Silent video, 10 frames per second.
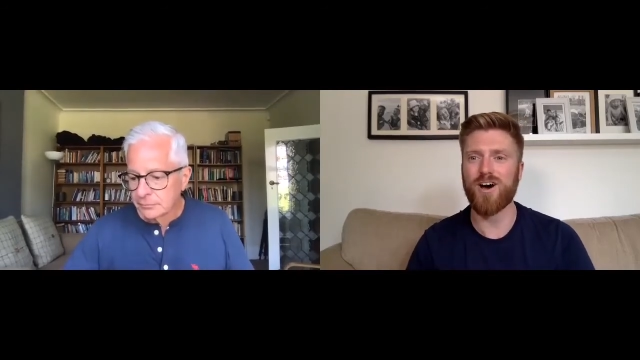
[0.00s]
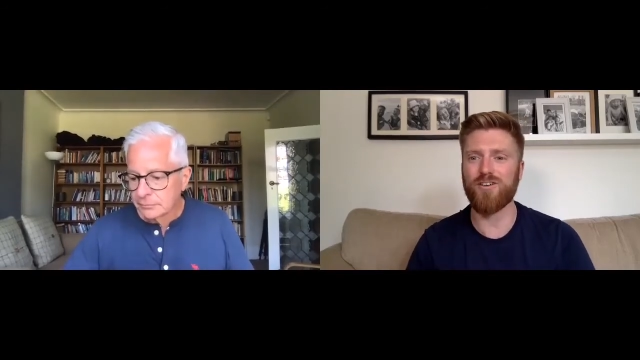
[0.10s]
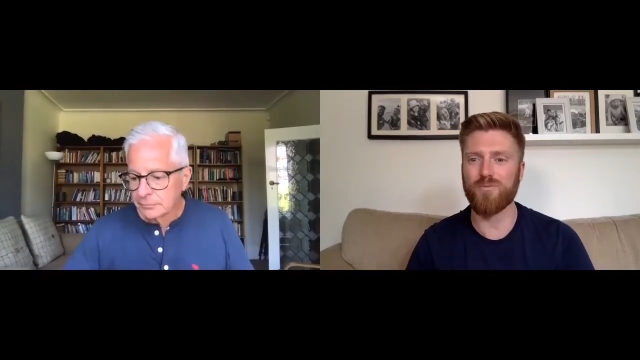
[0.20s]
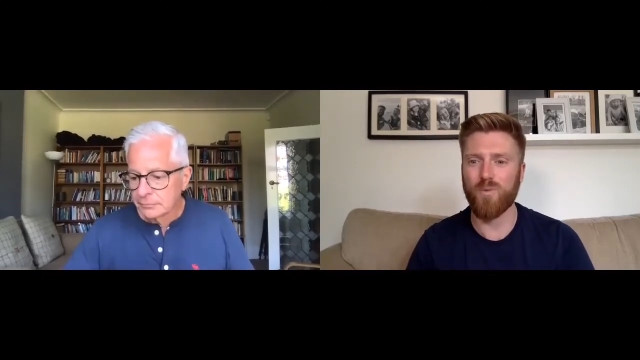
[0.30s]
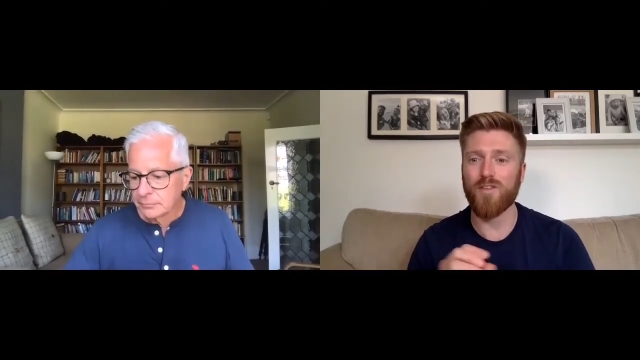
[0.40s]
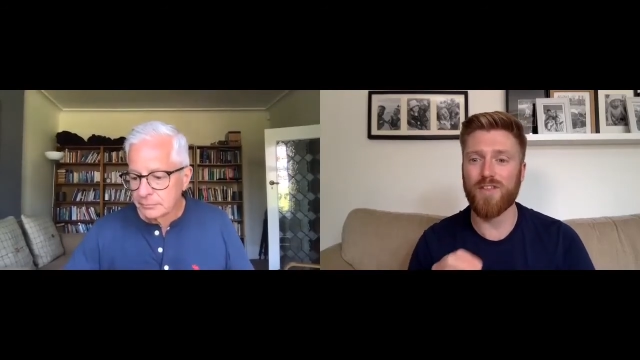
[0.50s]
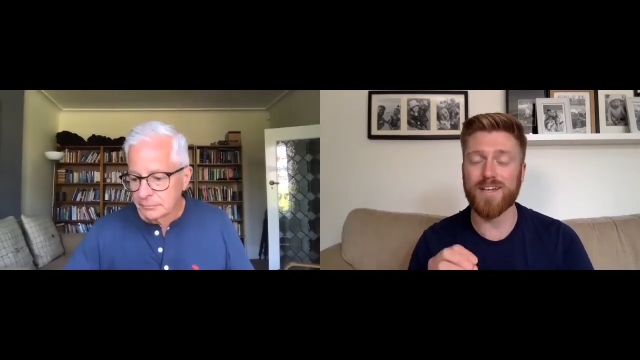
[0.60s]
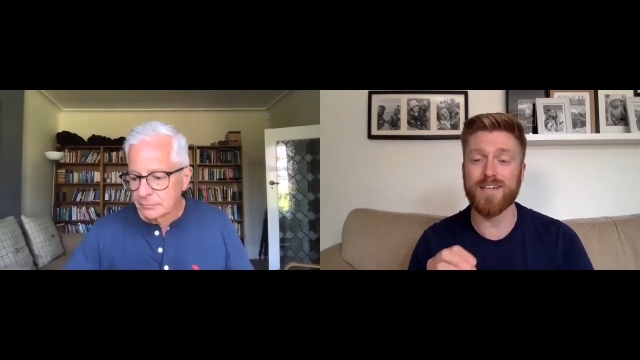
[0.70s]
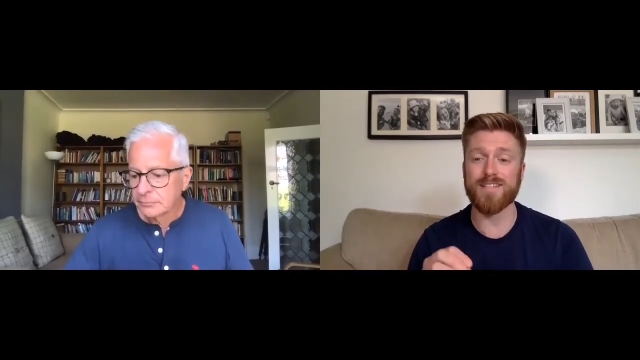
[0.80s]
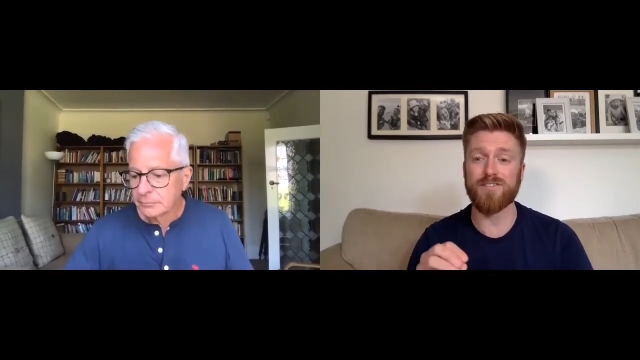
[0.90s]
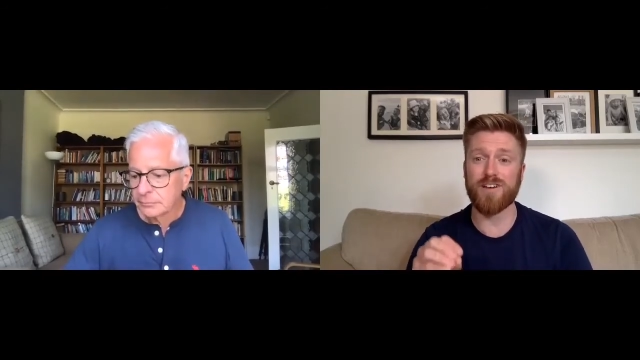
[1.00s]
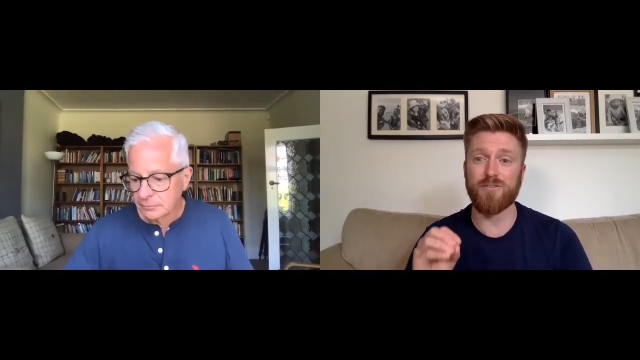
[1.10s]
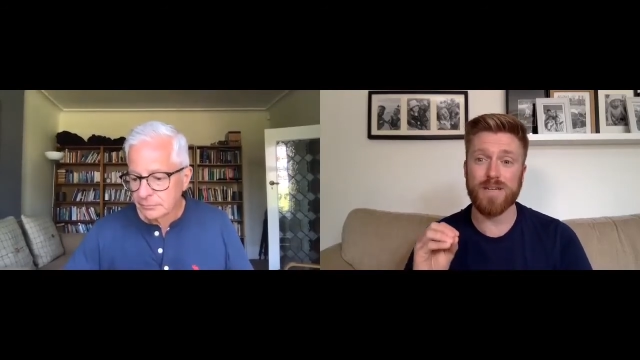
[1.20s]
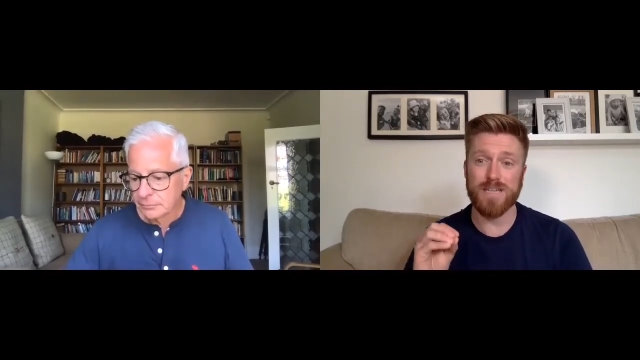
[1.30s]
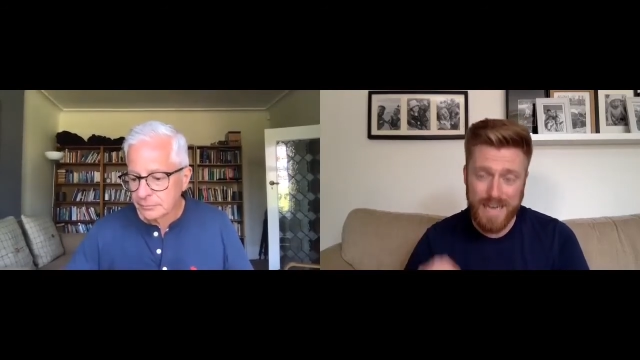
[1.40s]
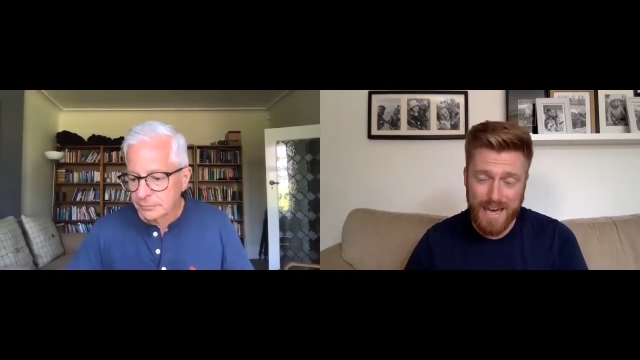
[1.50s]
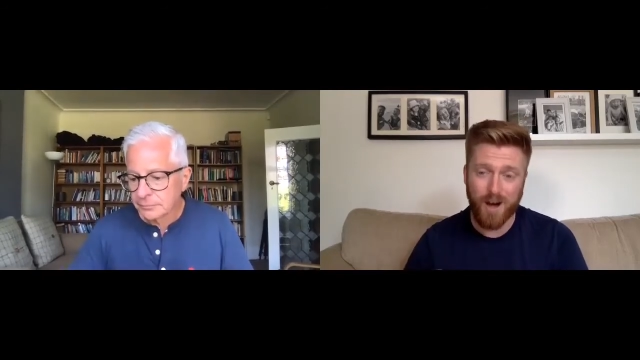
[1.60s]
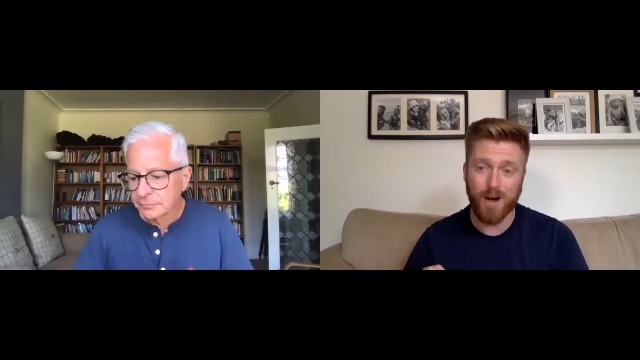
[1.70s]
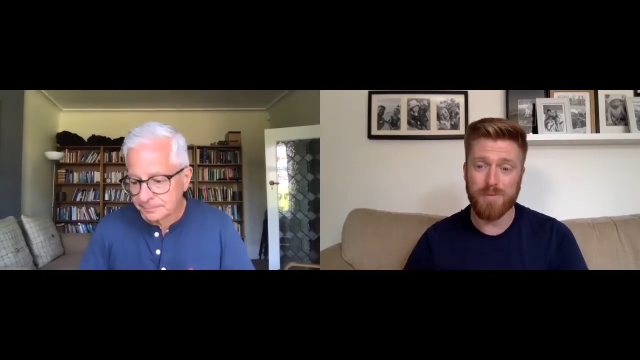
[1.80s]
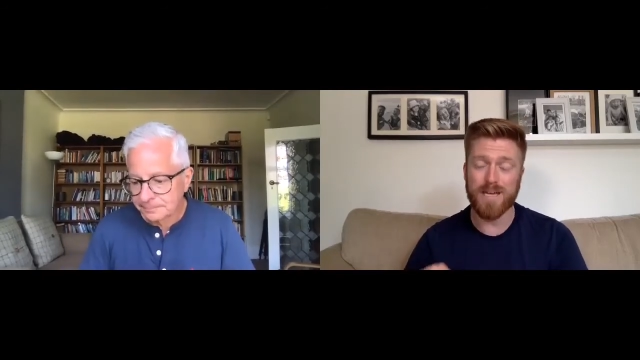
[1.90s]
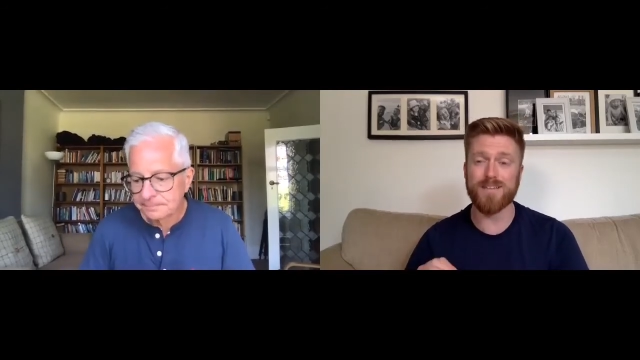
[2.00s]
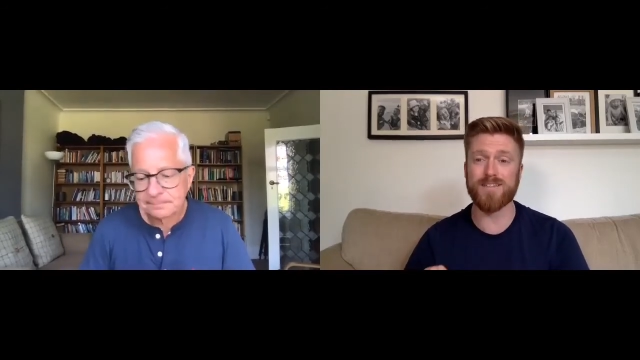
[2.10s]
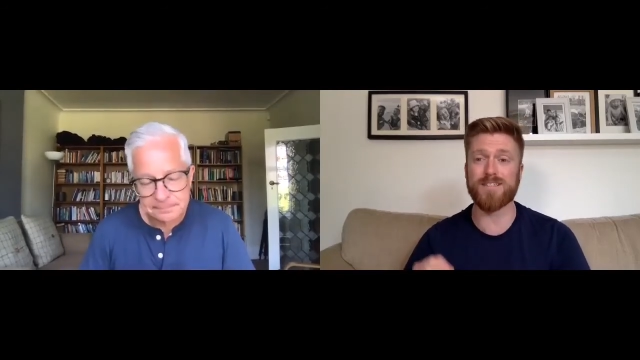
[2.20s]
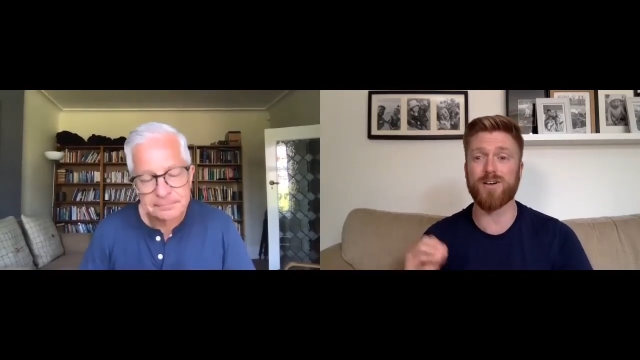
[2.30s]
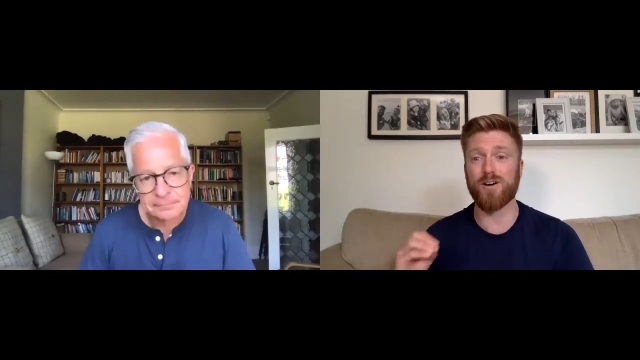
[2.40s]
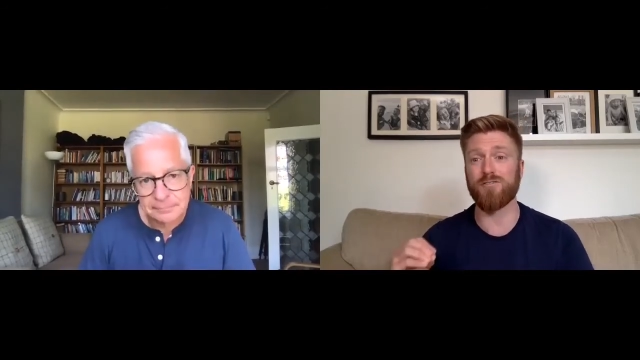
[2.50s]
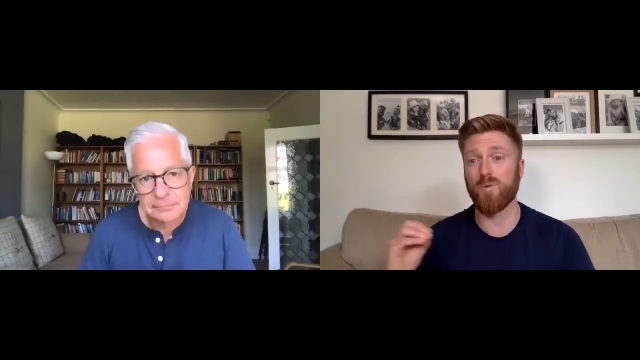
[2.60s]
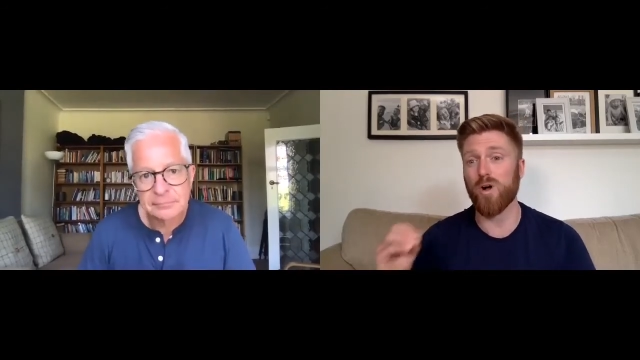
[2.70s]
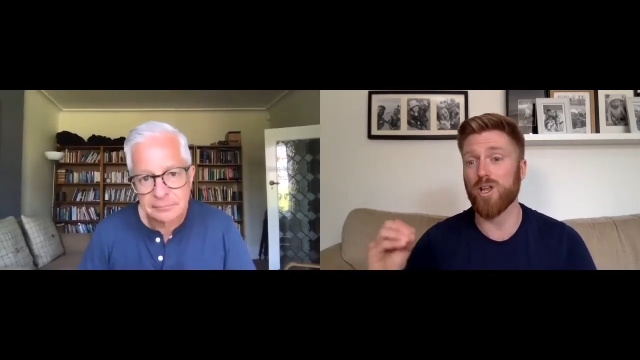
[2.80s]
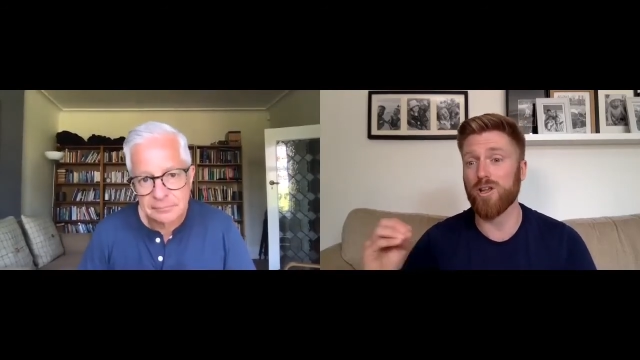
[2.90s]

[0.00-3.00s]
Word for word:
Speaker 1: of what that is, if if we get our basis of what